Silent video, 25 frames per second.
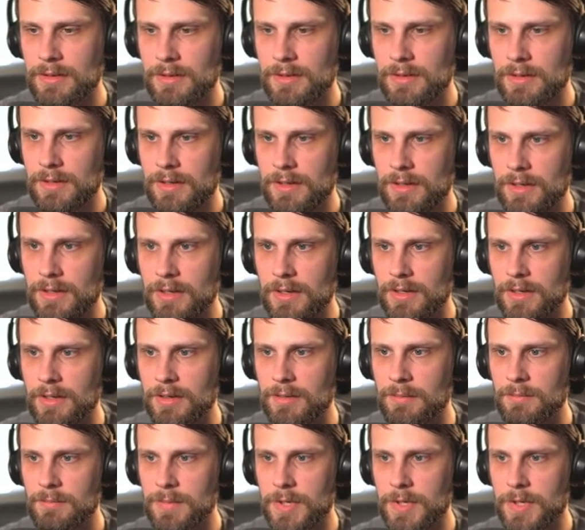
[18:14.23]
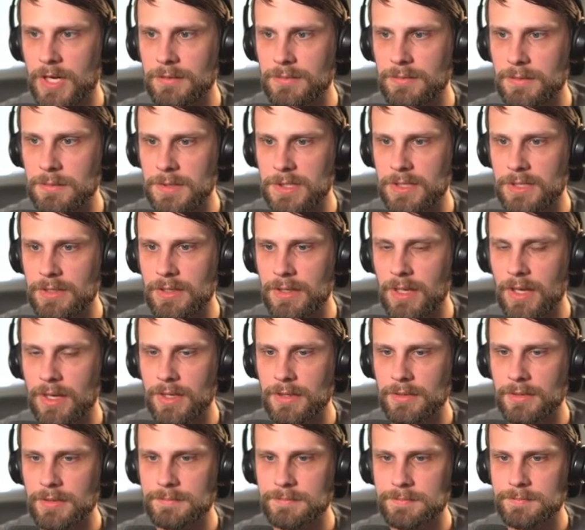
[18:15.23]
Probably
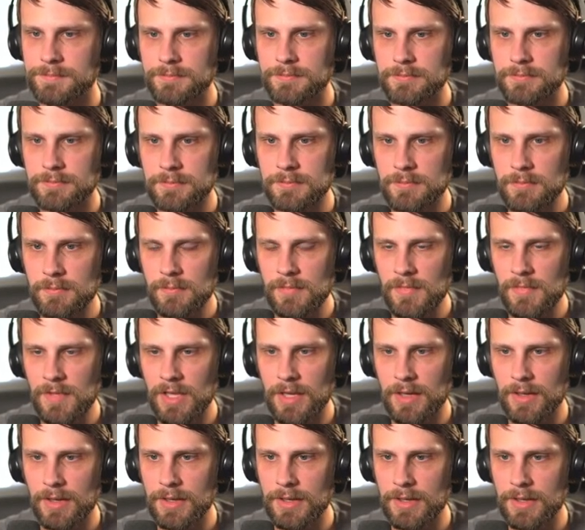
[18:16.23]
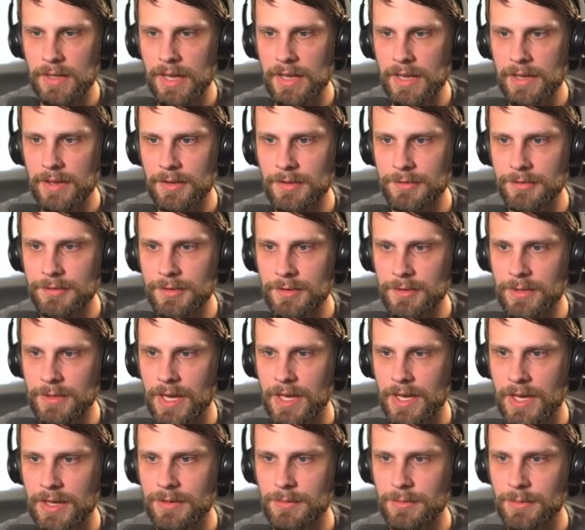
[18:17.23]
not. I also
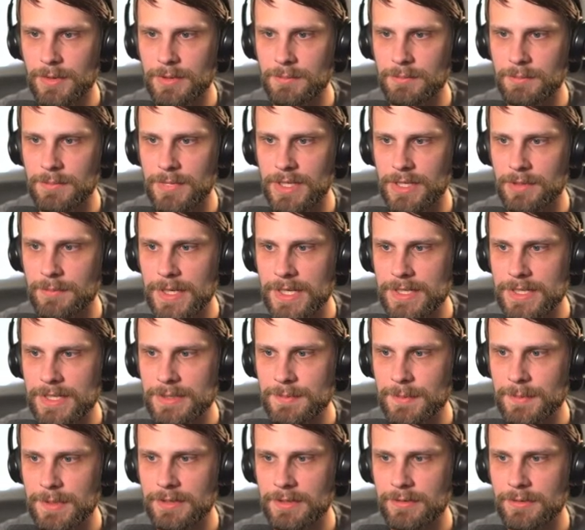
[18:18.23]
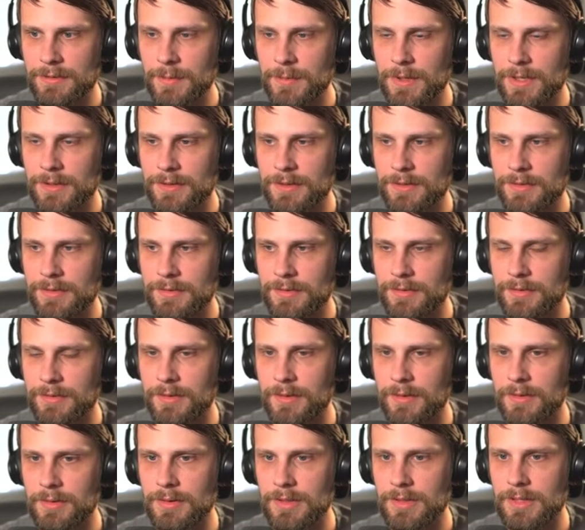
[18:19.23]
kind of want to minimize Planeswalkers,
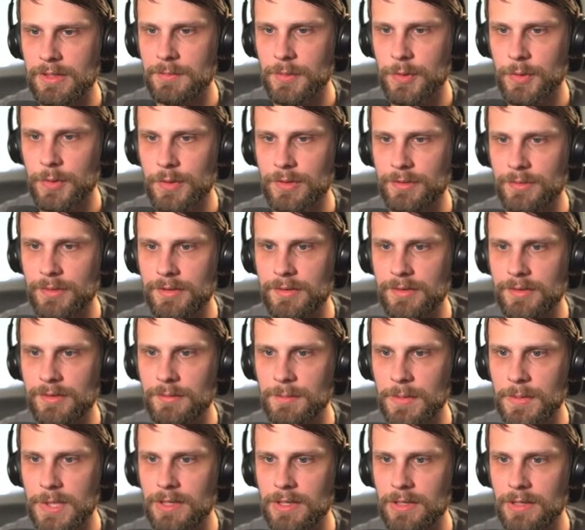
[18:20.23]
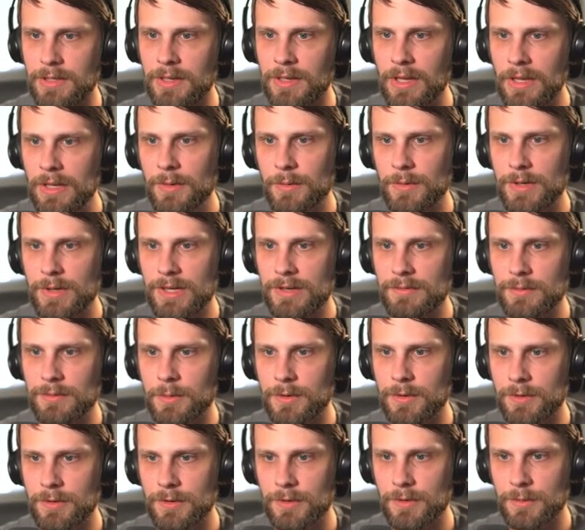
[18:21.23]
so the important reason being we have
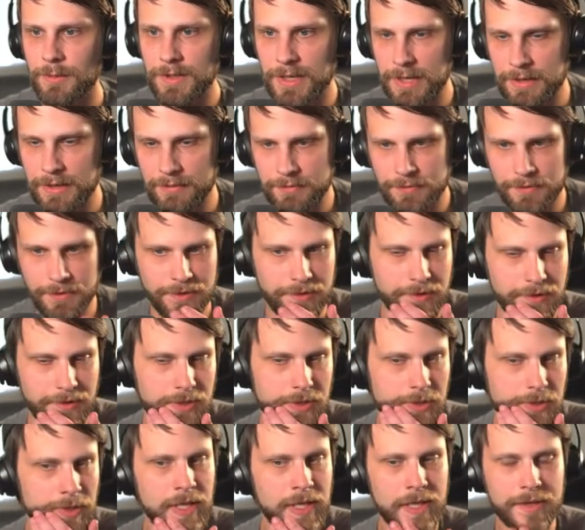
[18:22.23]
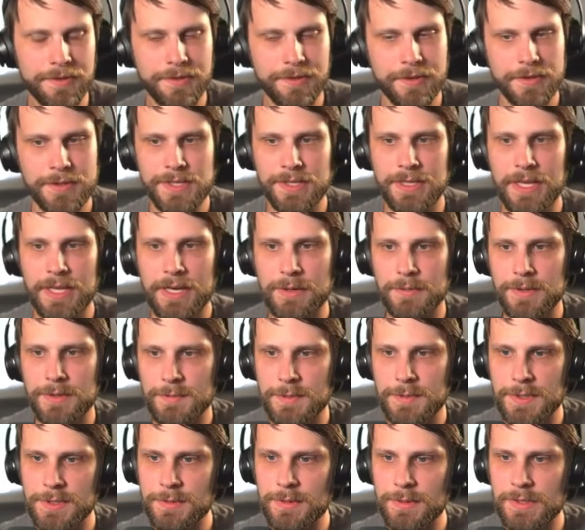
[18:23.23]
Oracle, we have Vizier. Those allow us
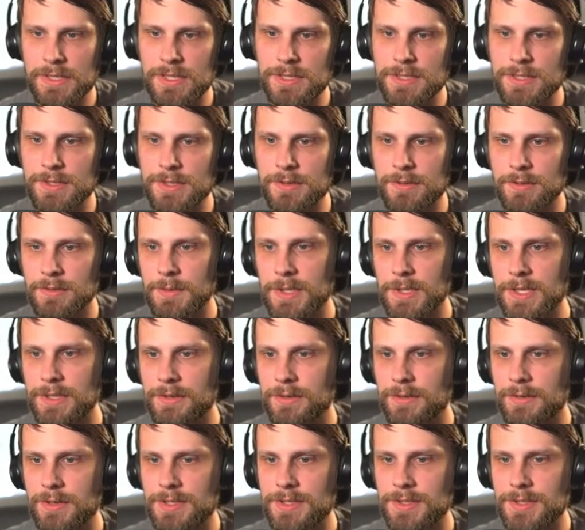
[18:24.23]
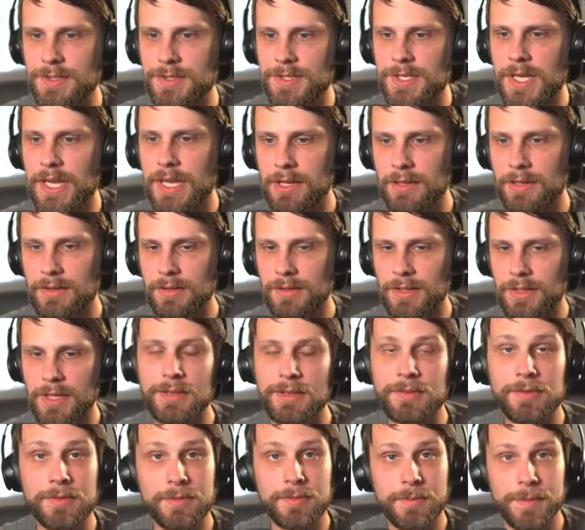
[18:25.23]
between the two to play creatures and
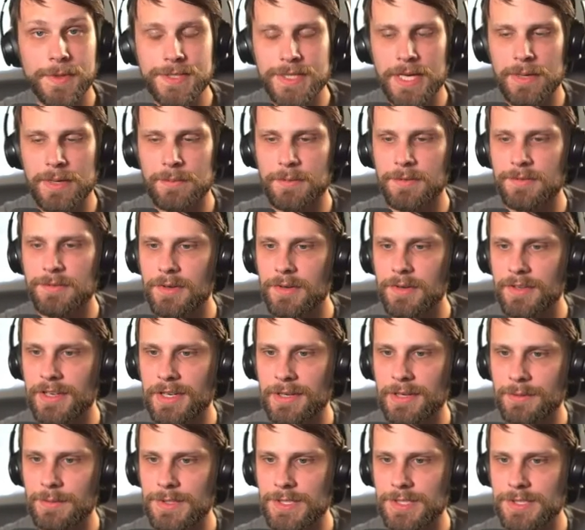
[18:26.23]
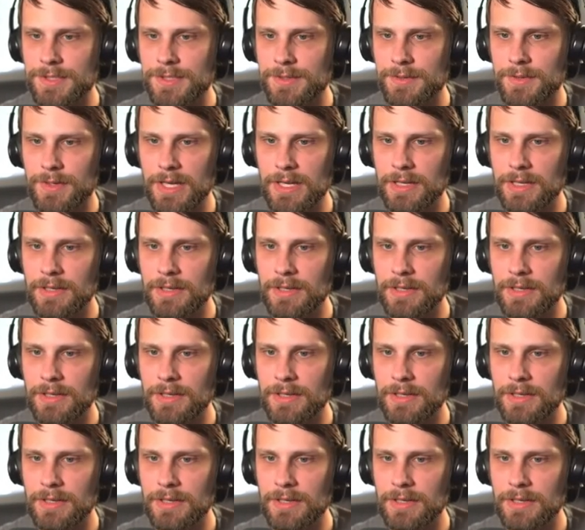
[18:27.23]
lands from the top of our deck, which is great.